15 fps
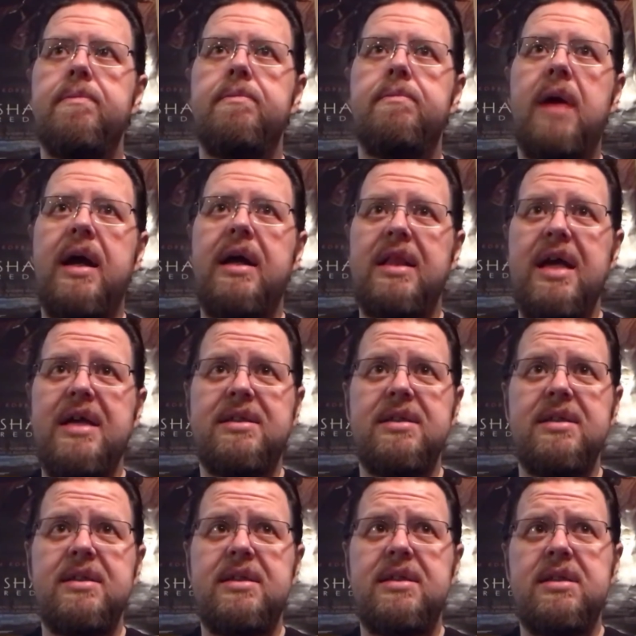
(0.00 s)
My
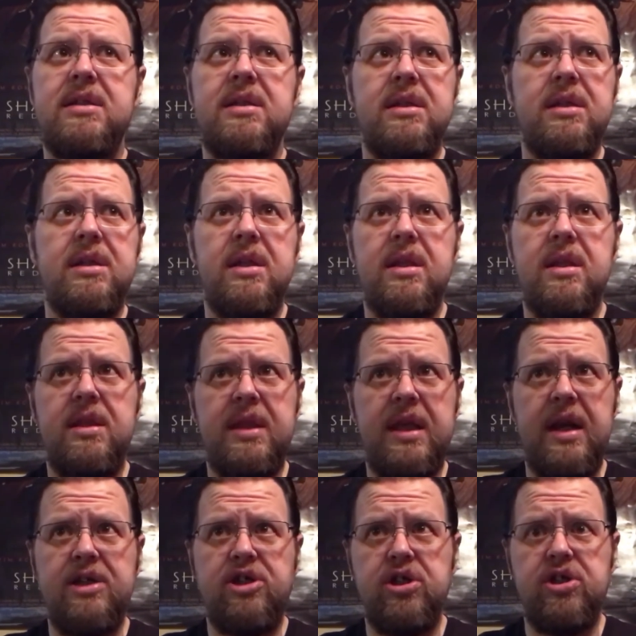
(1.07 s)
glasses that
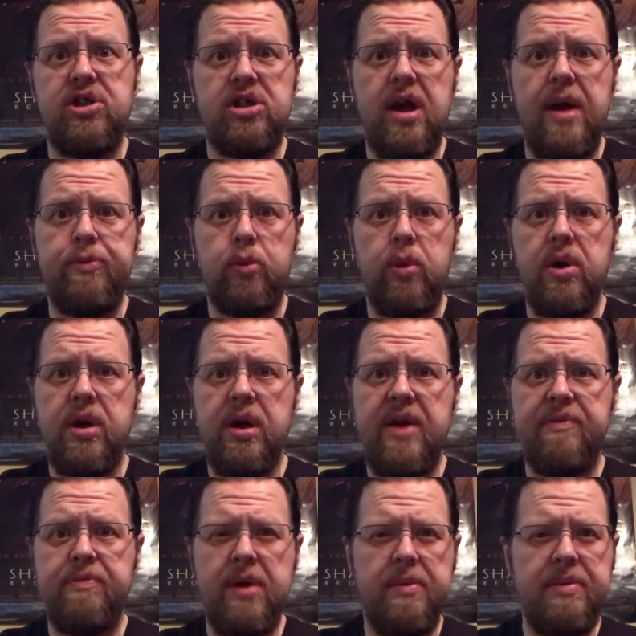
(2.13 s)
I just stopped wearing,
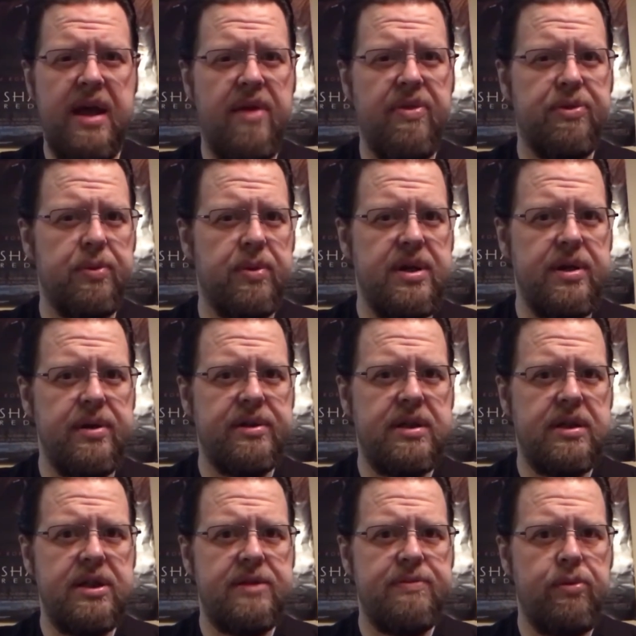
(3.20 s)
I've probably had 3 years
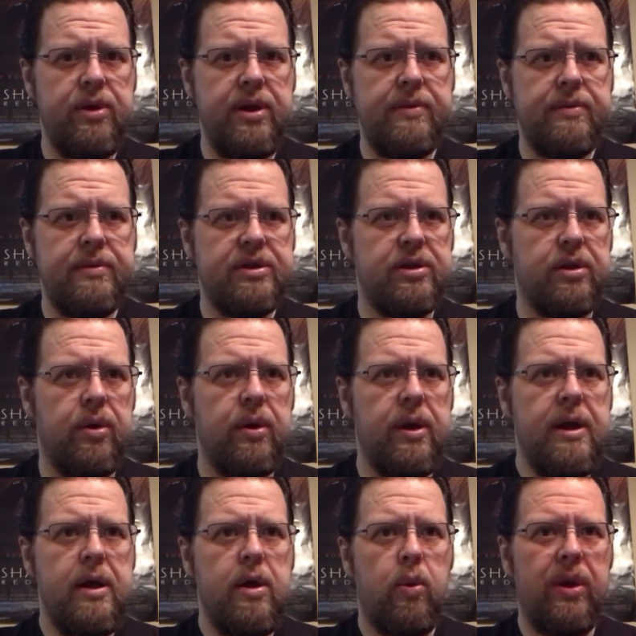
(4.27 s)
at this point. So
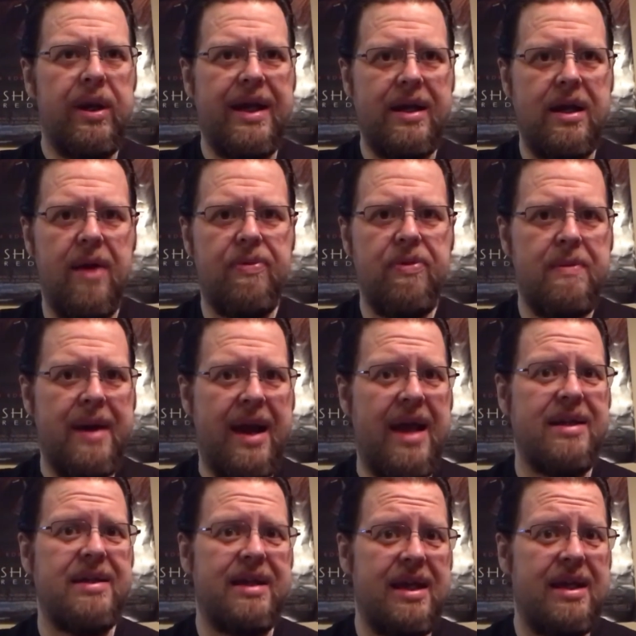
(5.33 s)
when I got them, I
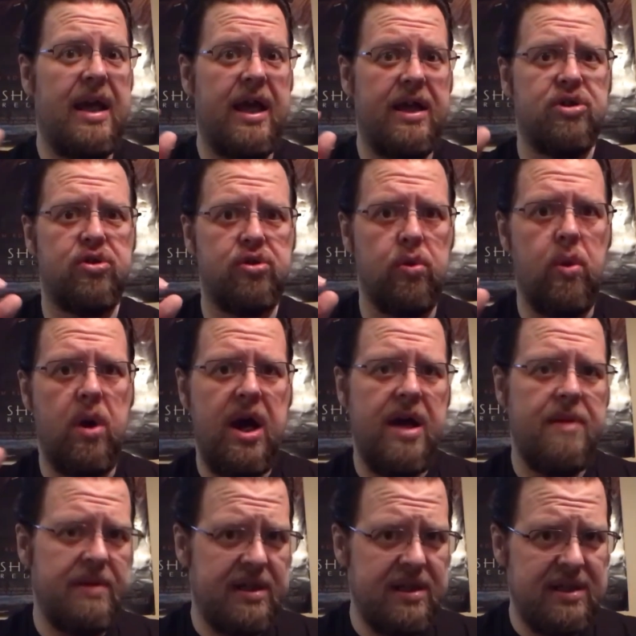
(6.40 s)
had to get extra
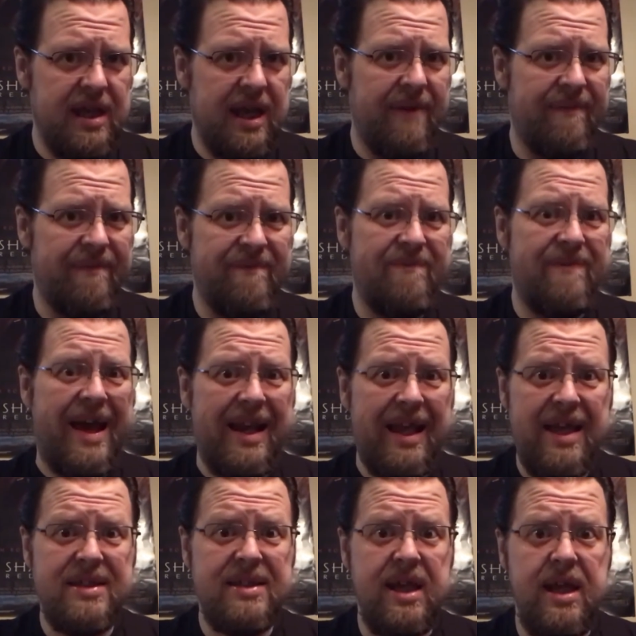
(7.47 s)
wide because I had fat
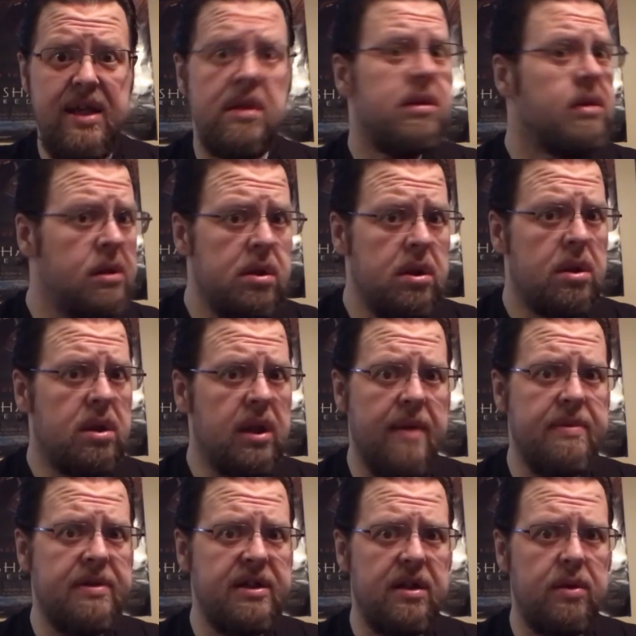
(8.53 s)
ass head that I've
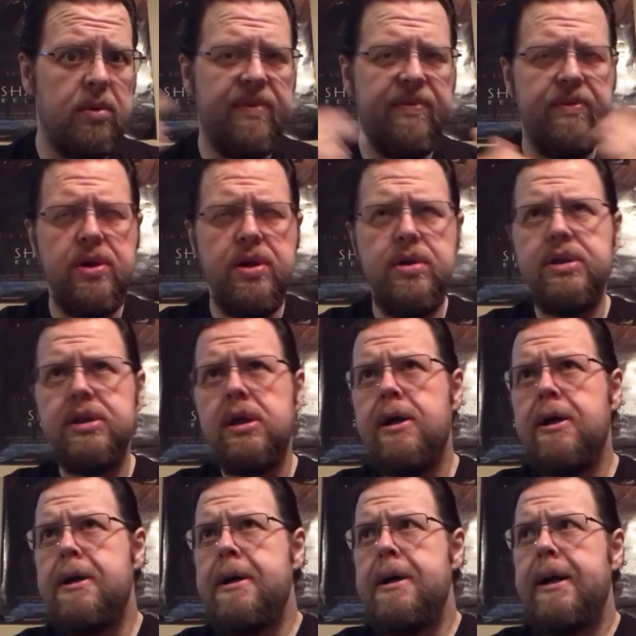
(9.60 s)
been dealing with for years.
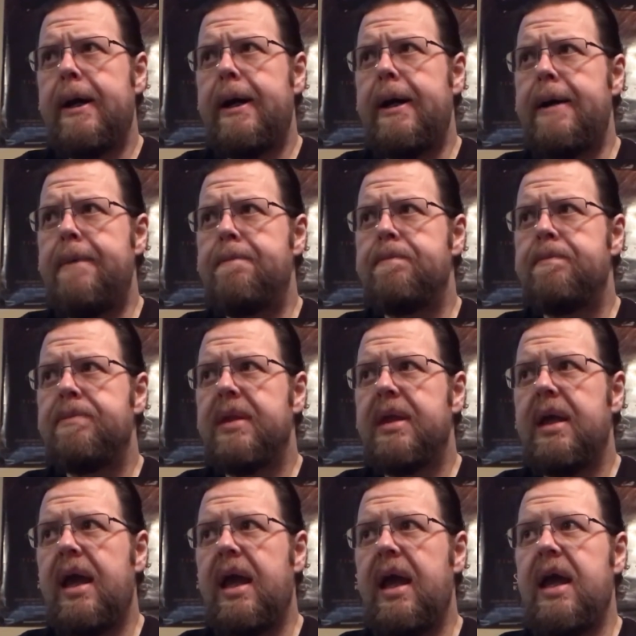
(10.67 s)

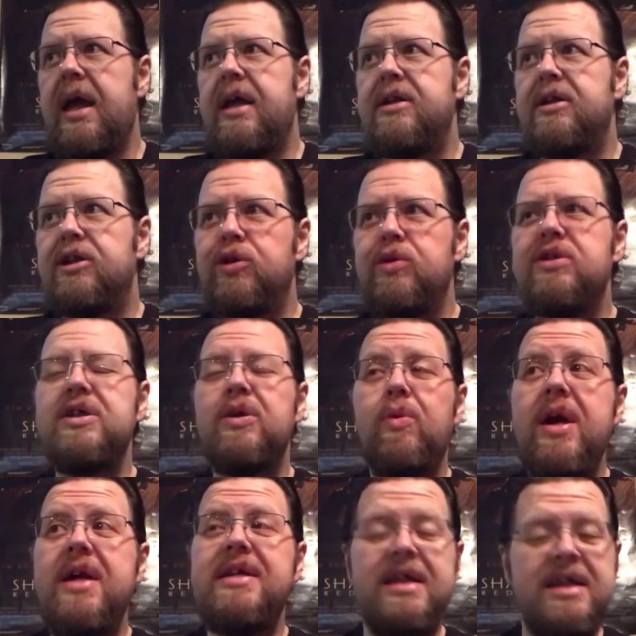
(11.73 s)
And losing
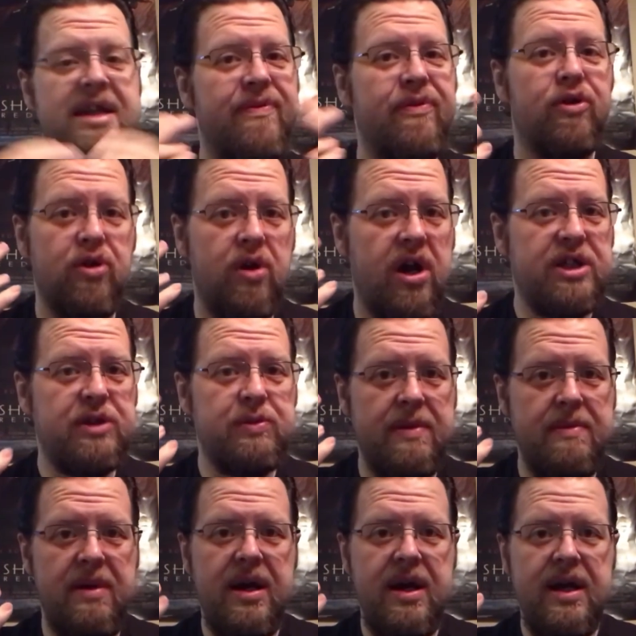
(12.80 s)
weight, it never crossed my
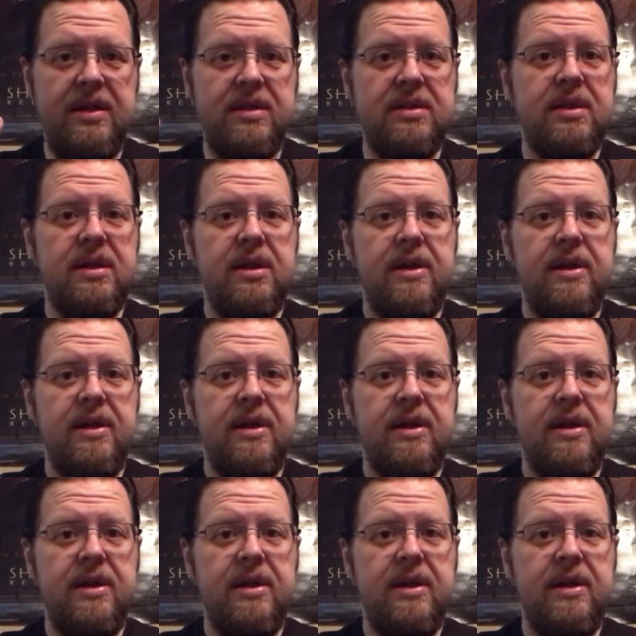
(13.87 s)
mind